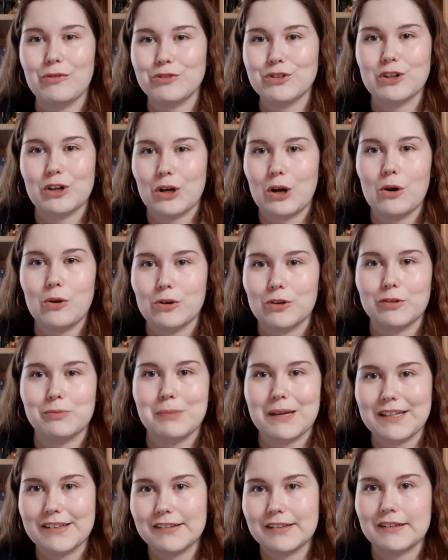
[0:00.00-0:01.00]
of Draconus
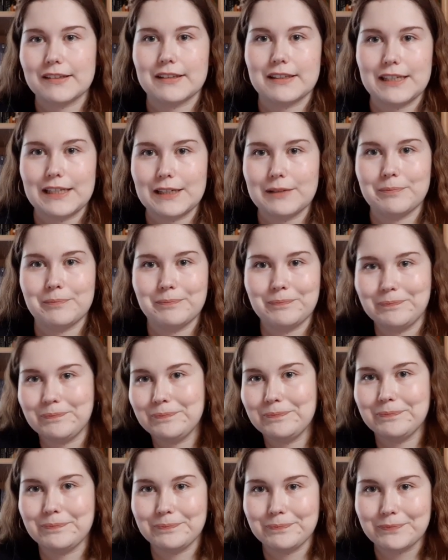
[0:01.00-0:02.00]
basically,
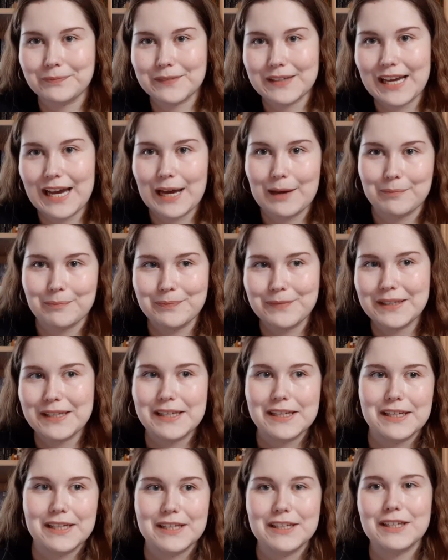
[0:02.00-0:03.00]
yeah,
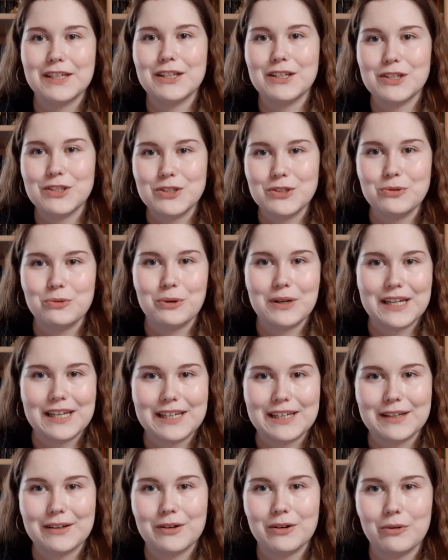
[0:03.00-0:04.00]

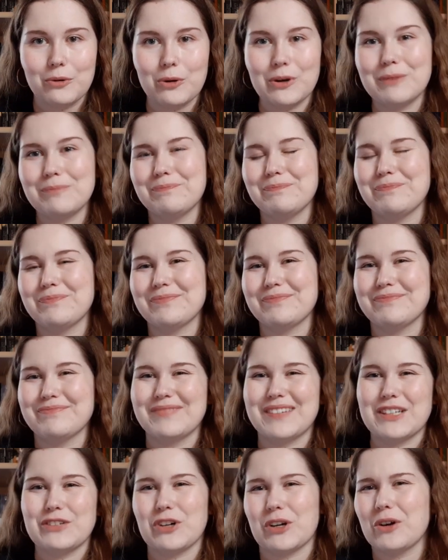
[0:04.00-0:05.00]
doing or
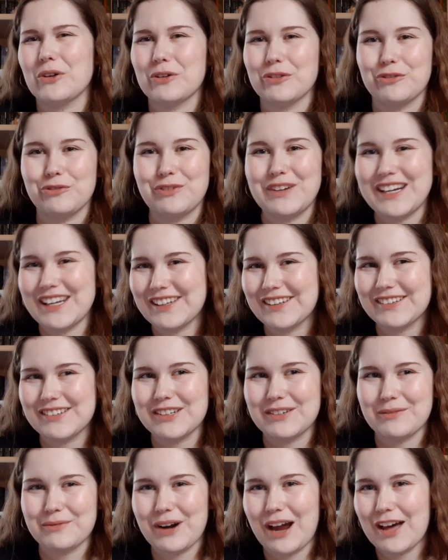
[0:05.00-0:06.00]
Draconus
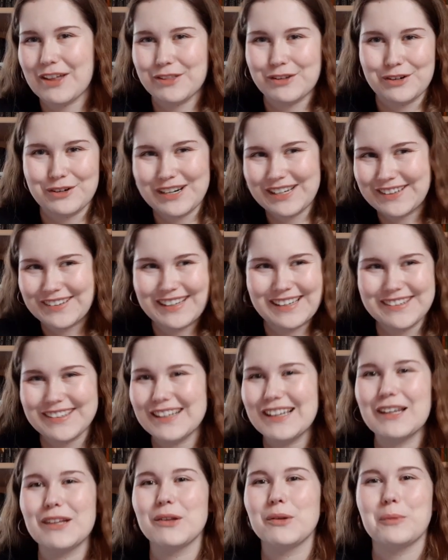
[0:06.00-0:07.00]
finished rather. It's it's a
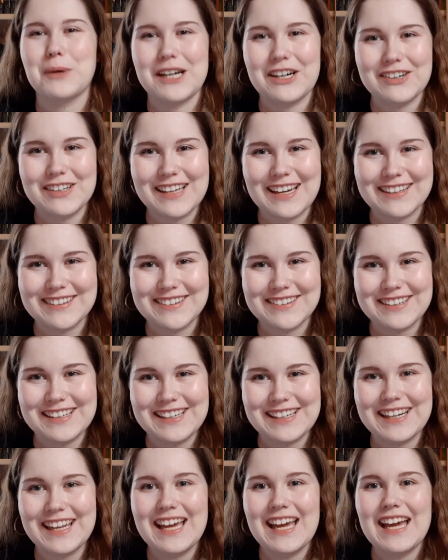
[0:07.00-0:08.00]
little weird that
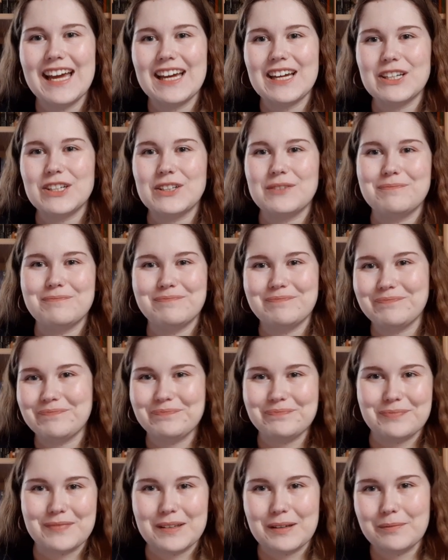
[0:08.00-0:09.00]
scene,
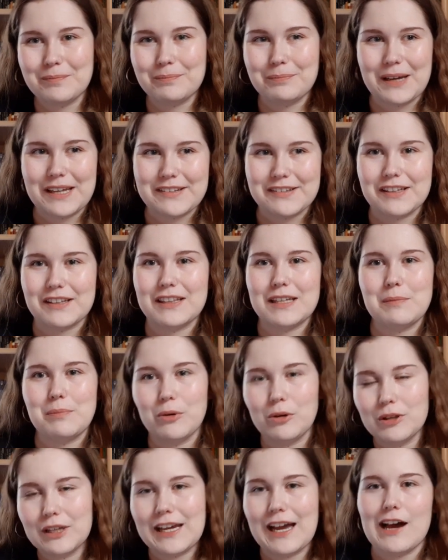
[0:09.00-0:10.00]
basically
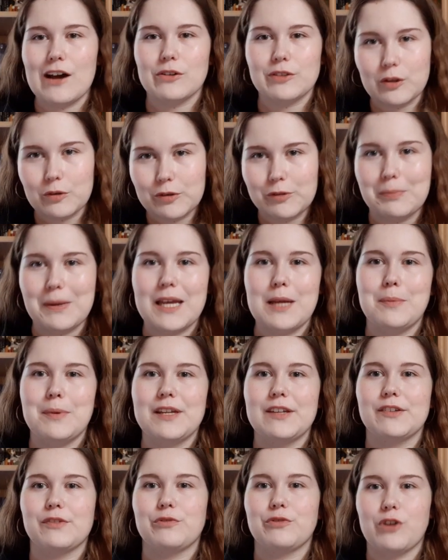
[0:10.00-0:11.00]
pulling out those
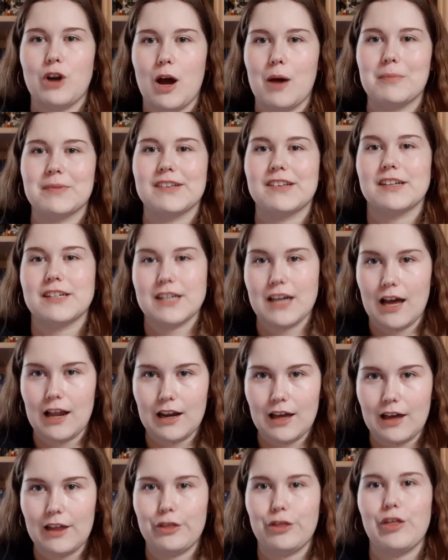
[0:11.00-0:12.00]
babies from
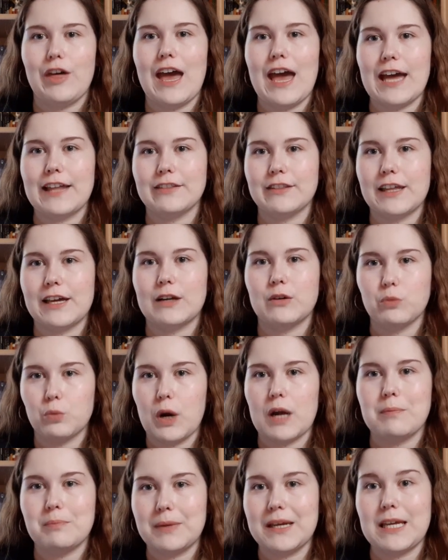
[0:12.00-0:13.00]
Sandalath, and then
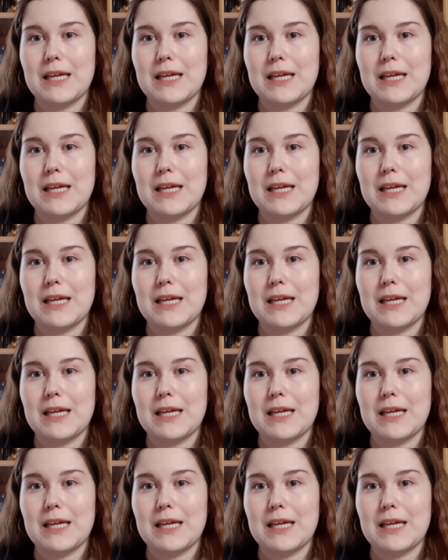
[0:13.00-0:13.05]
one